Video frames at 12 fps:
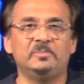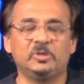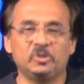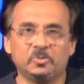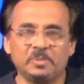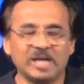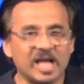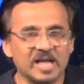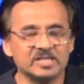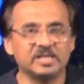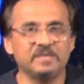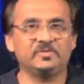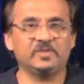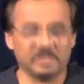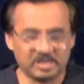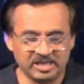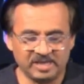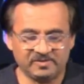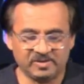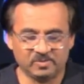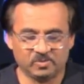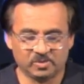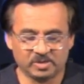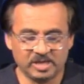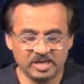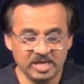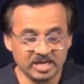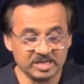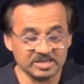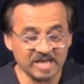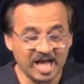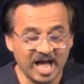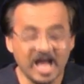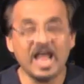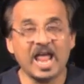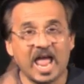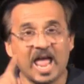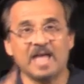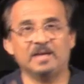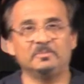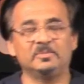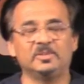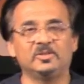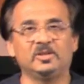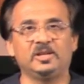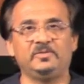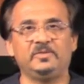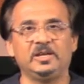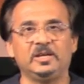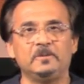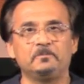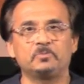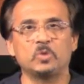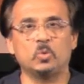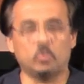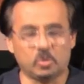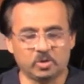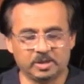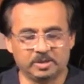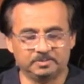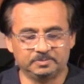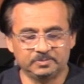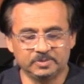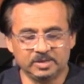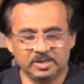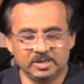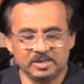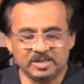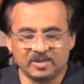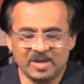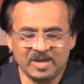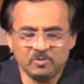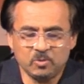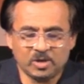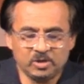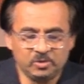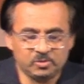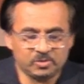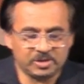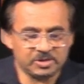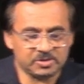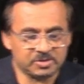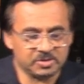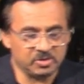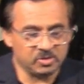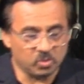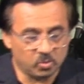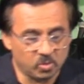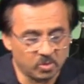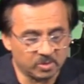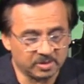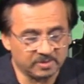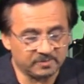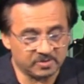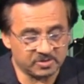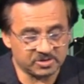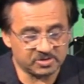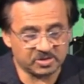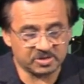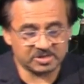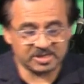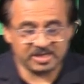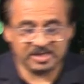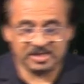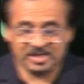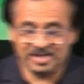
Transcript: but you'll be asking for living water, because I am the living water. Now, everyone who drinks your water, verses 13,